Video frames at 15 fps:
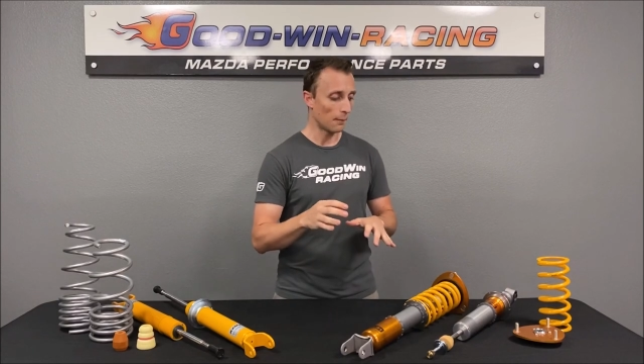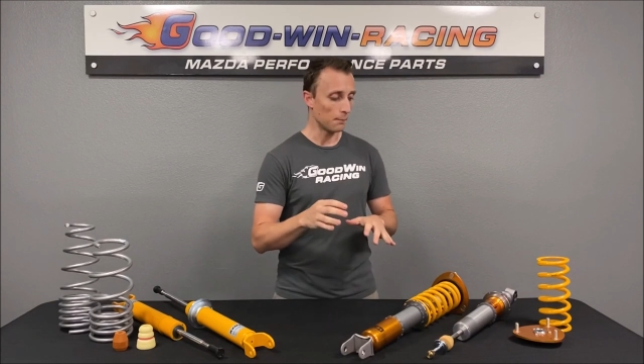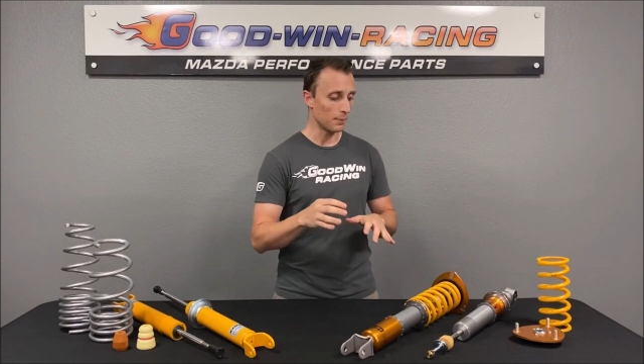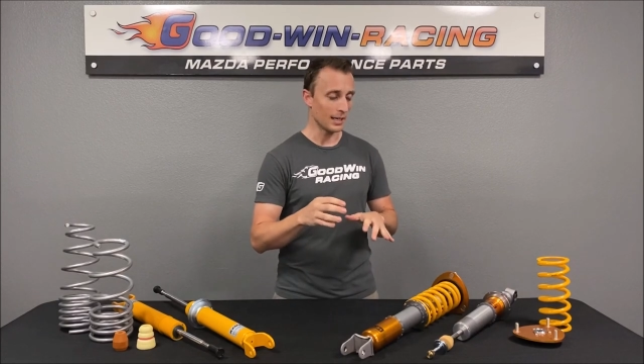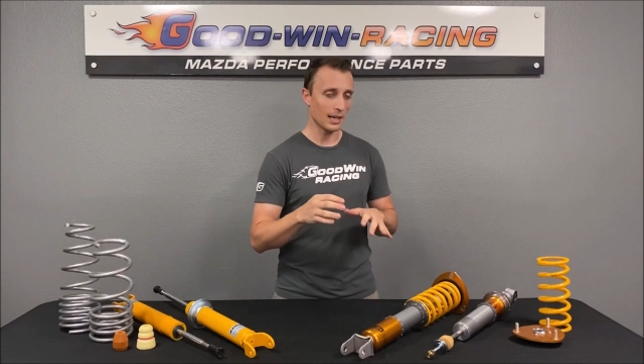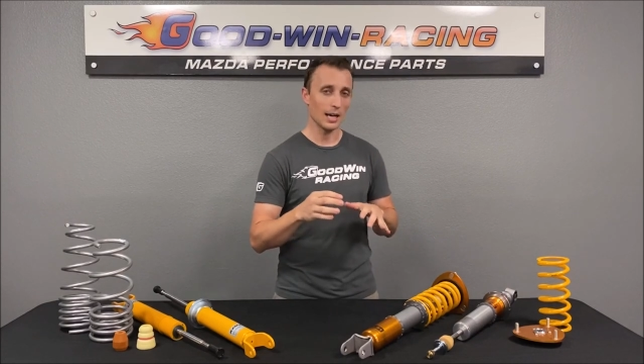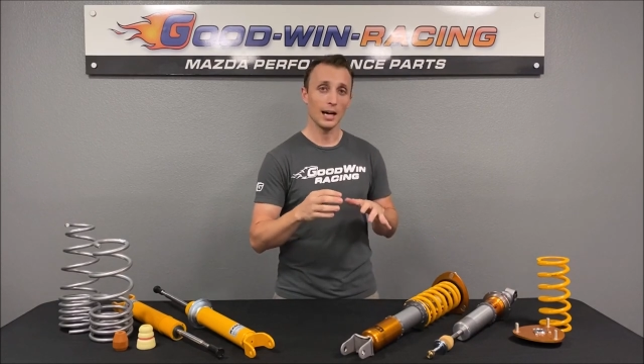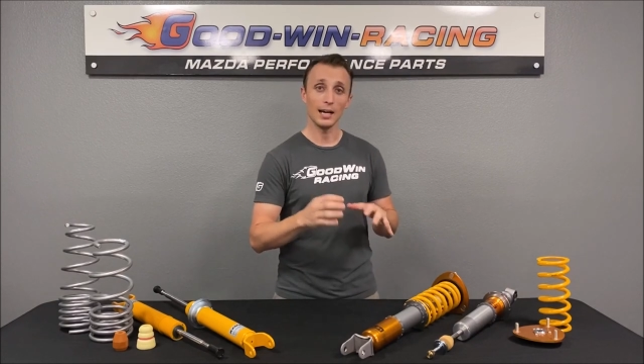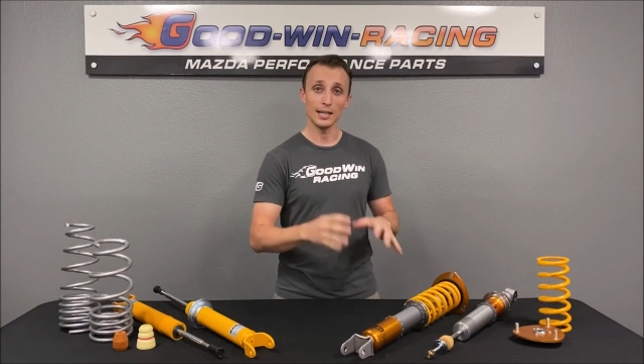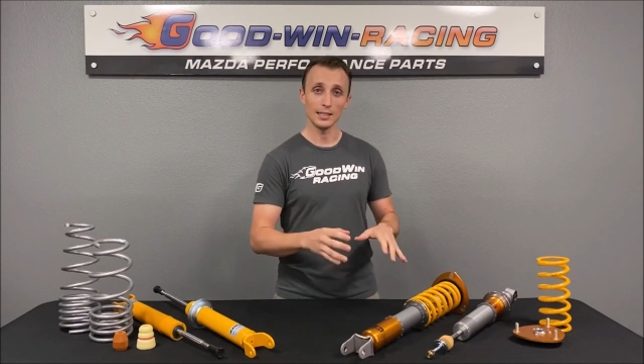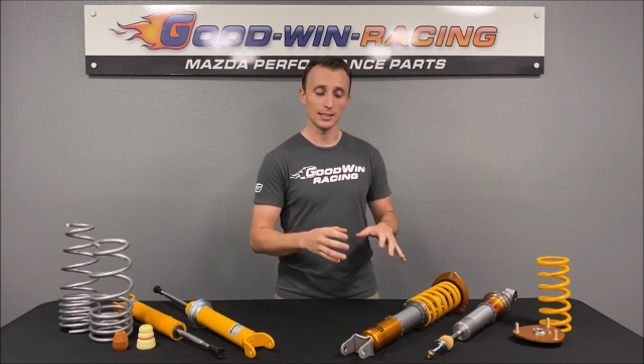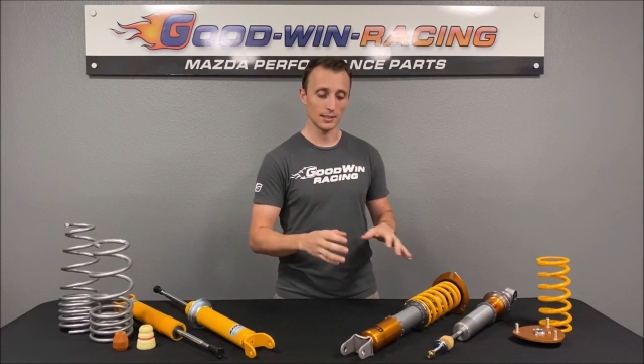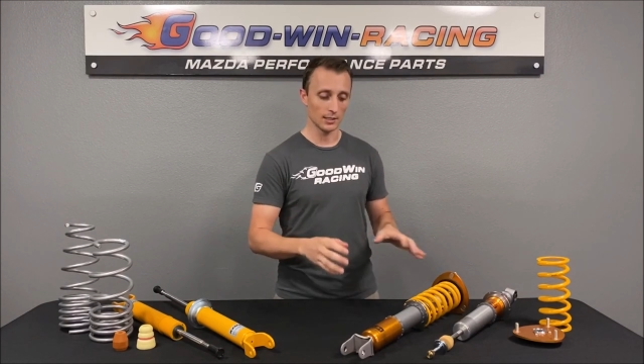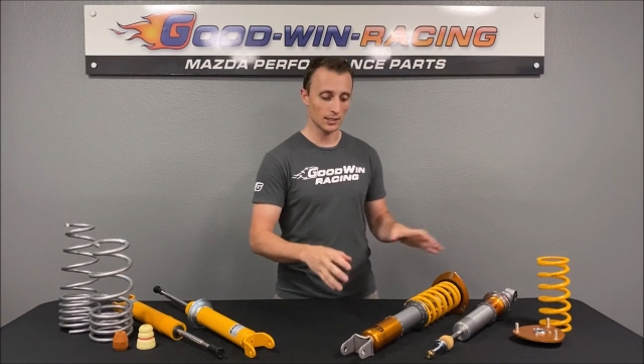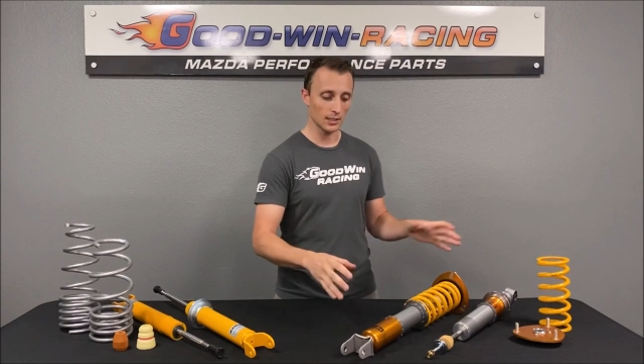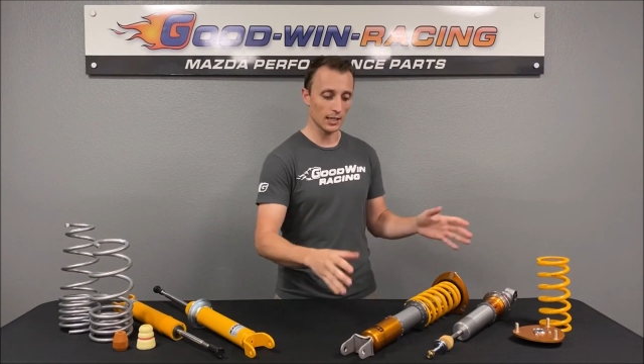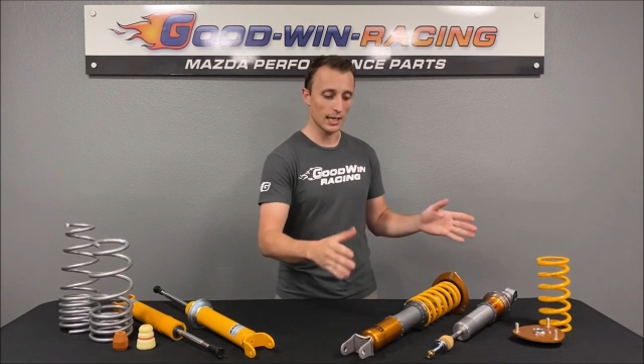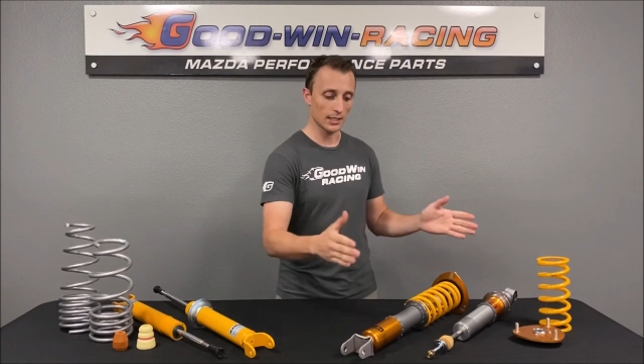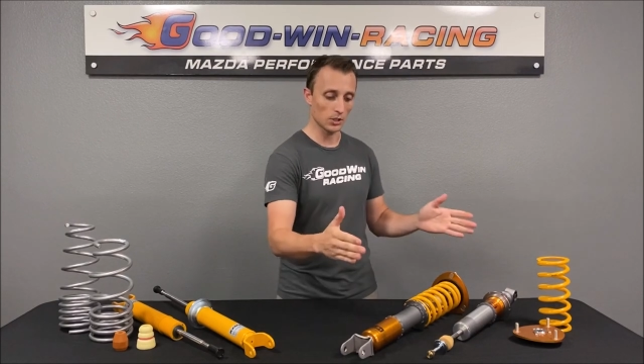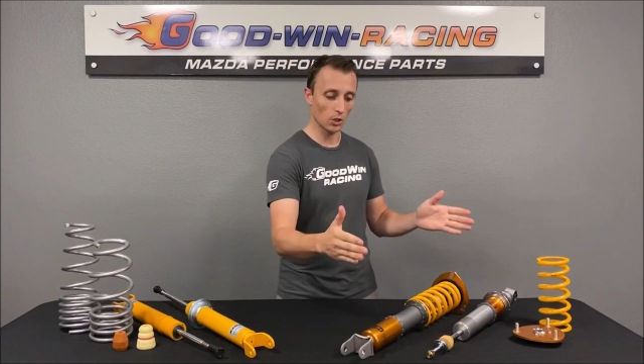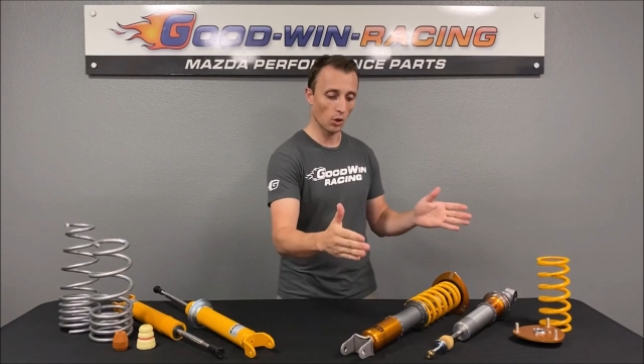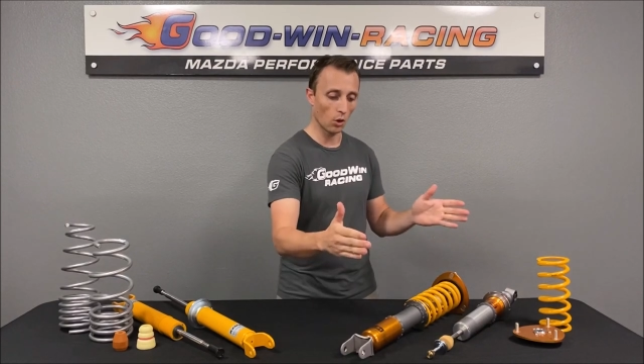because
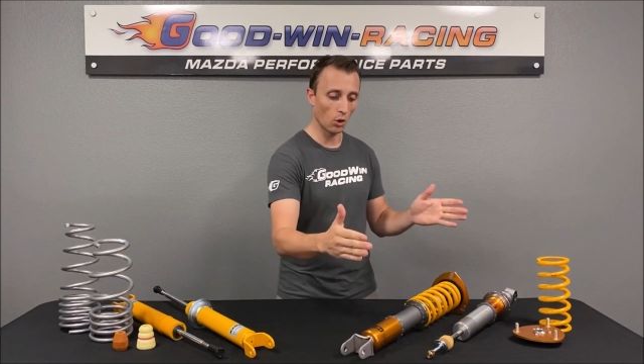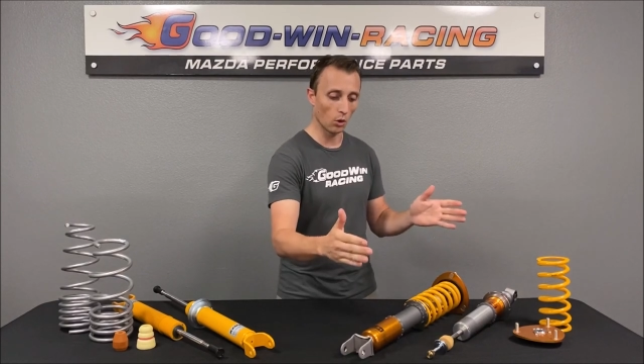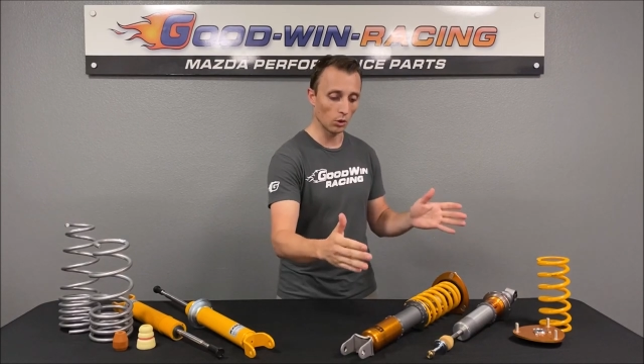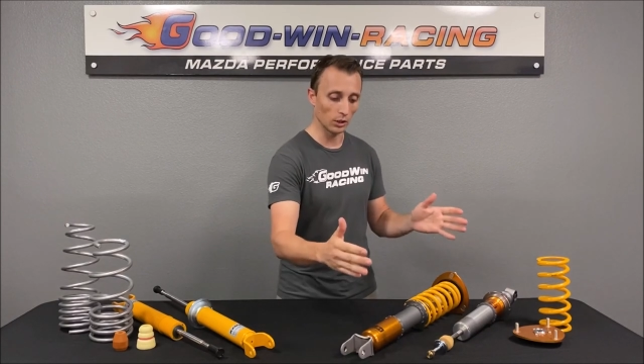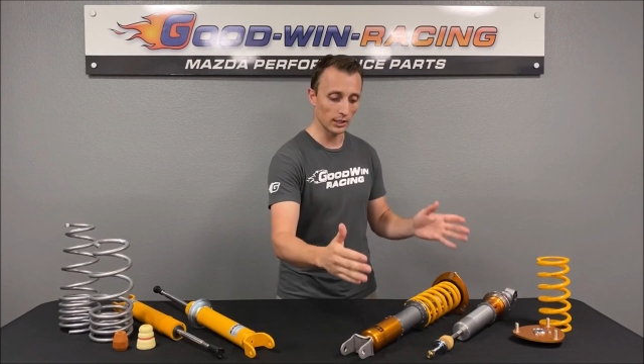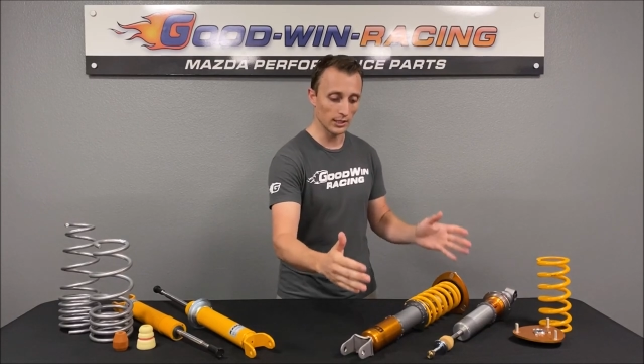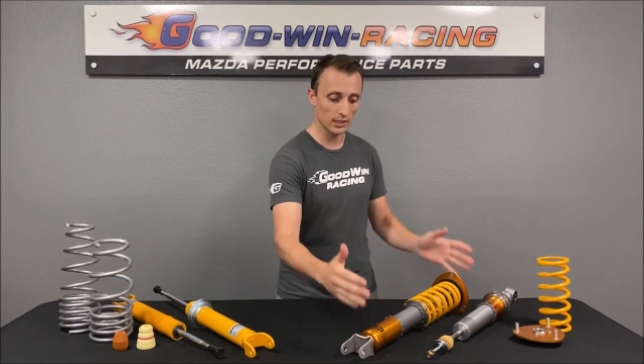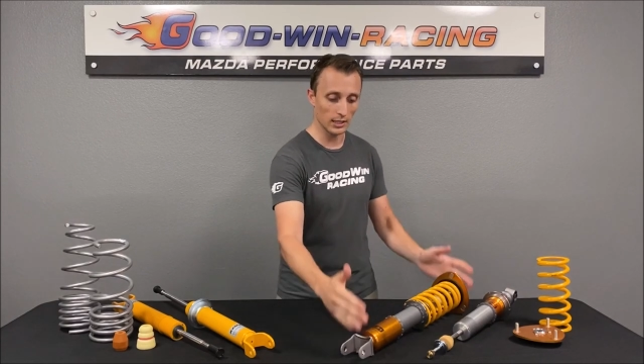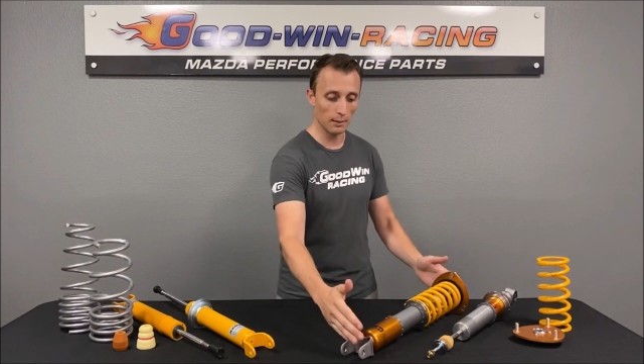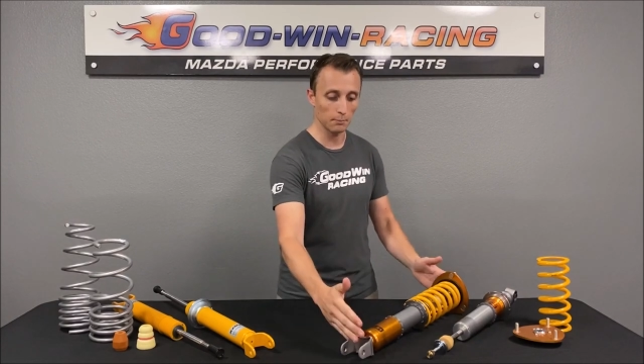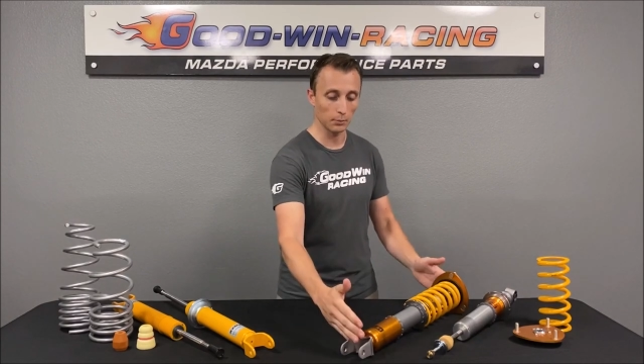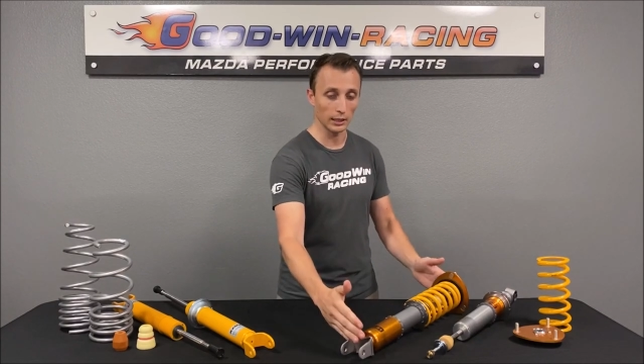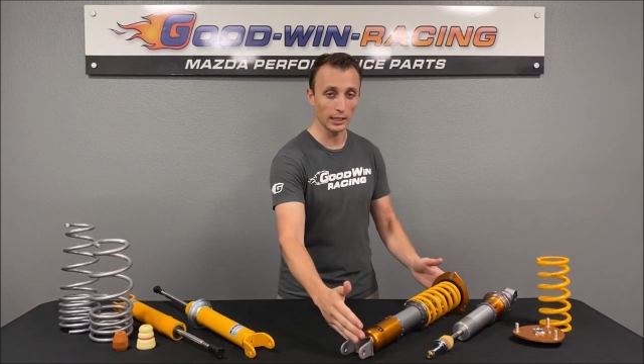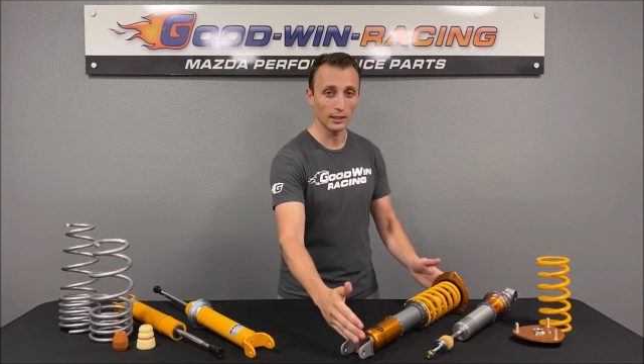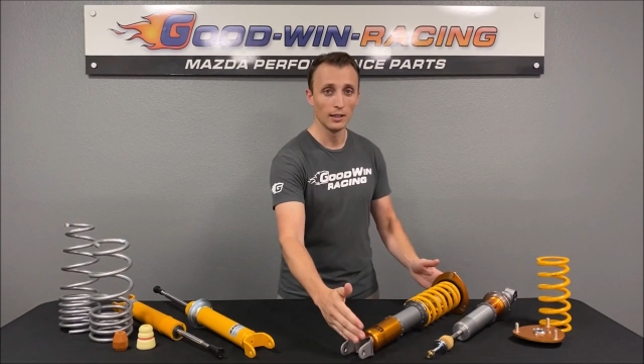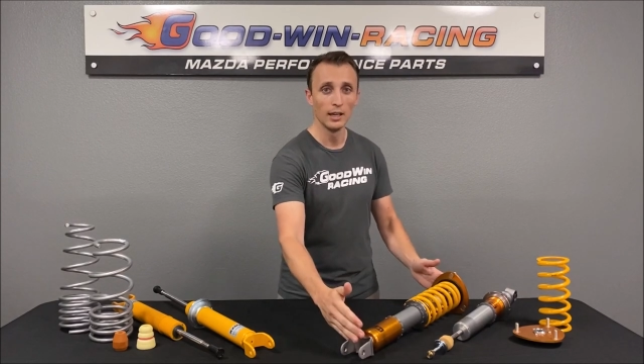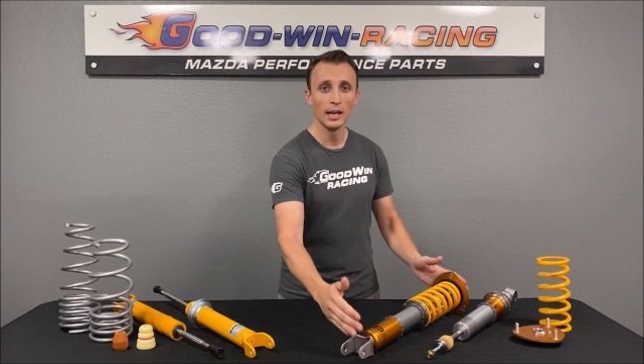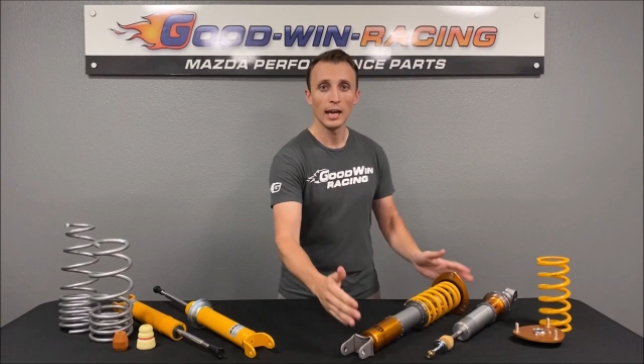it's a whole assembly,